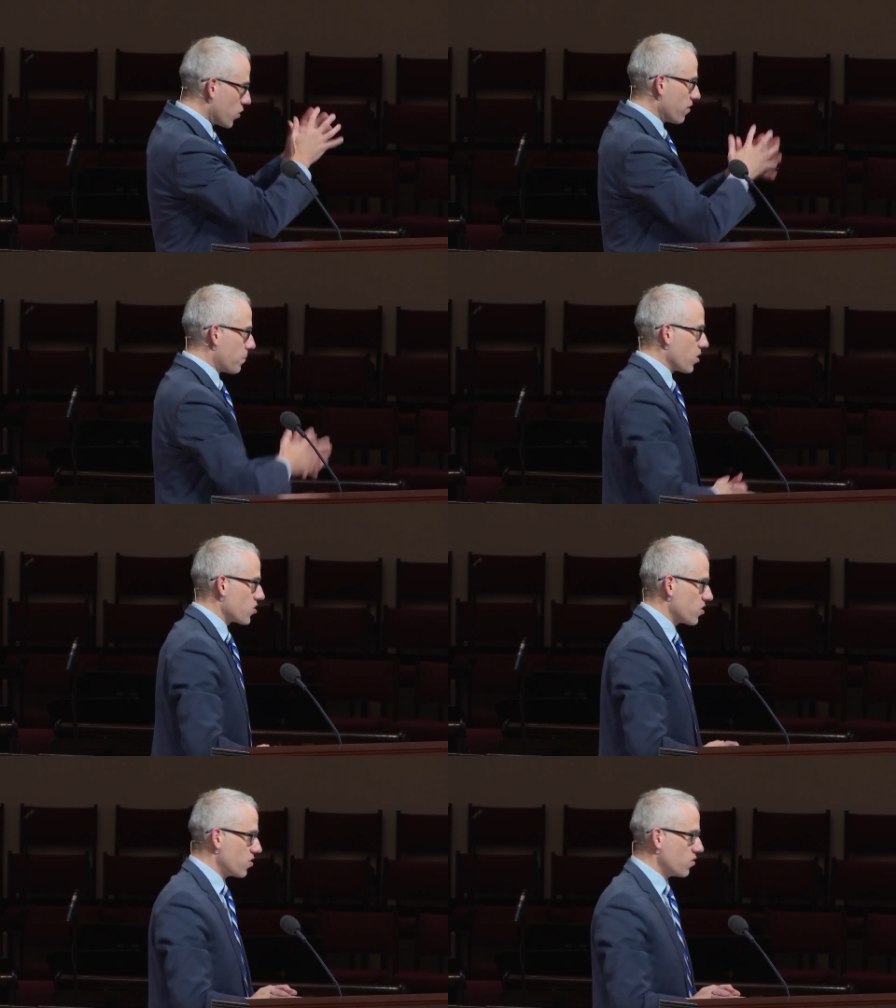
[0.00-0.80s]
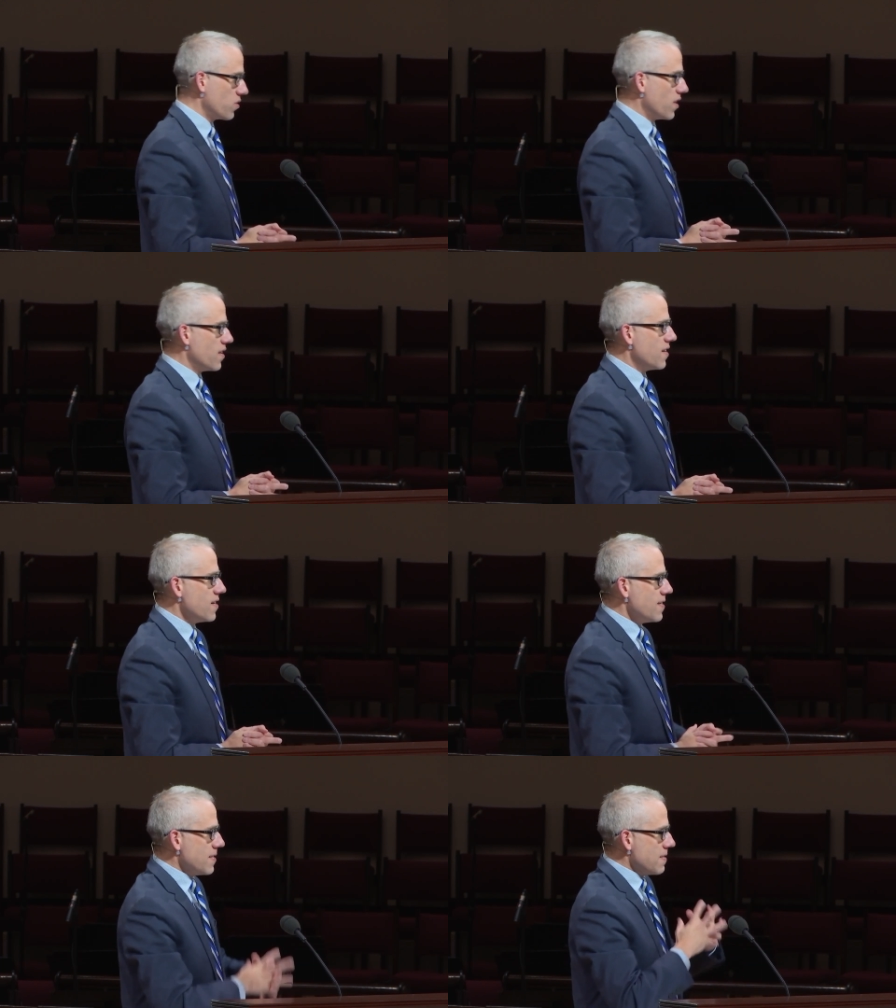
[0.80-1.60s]
sort of person who
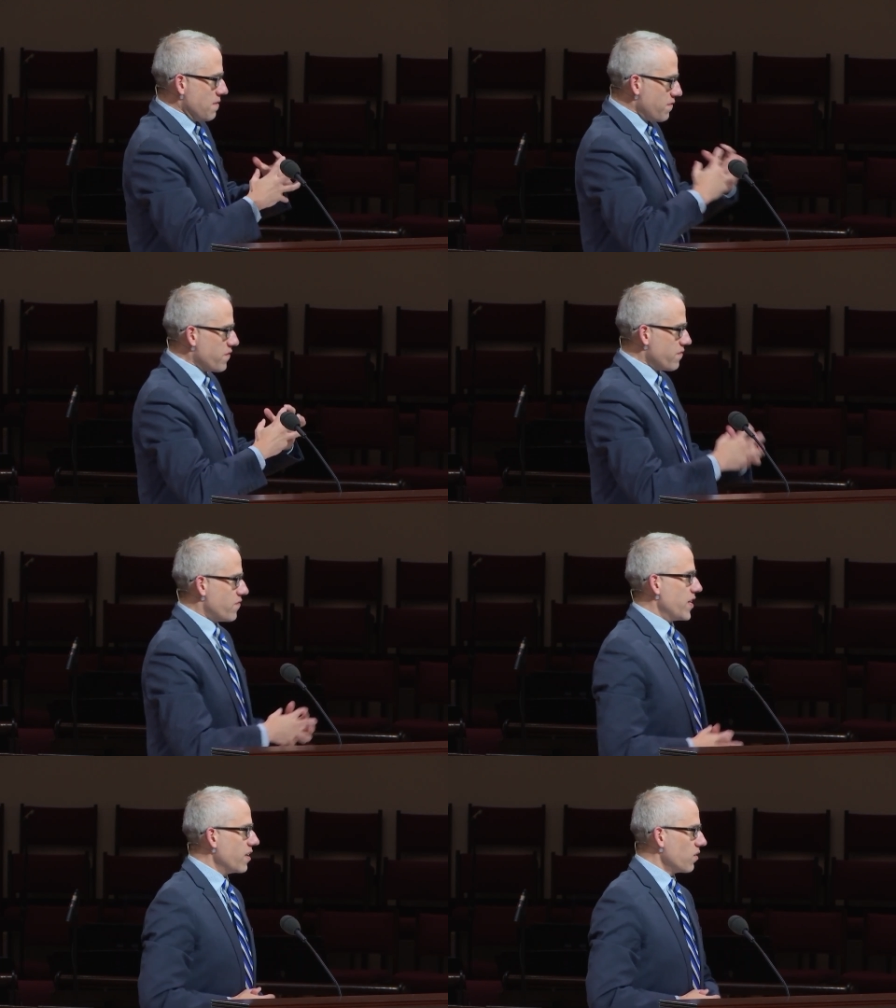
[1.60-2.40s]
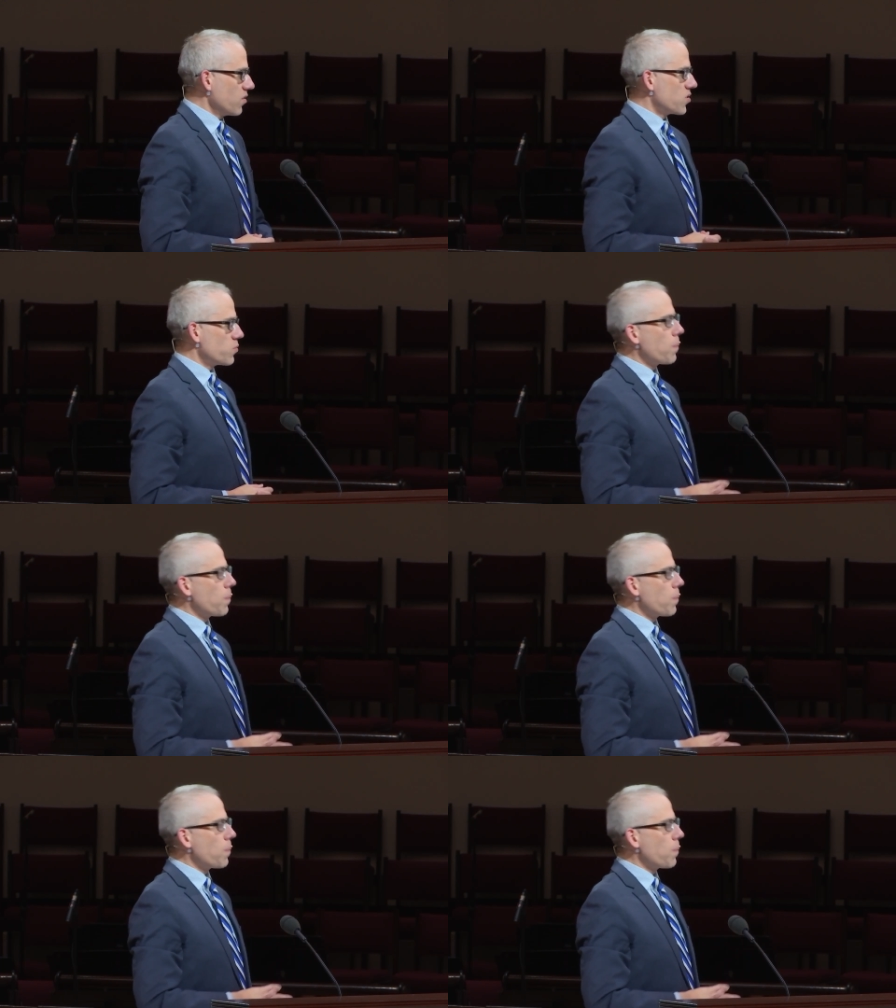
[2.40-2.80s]
feels,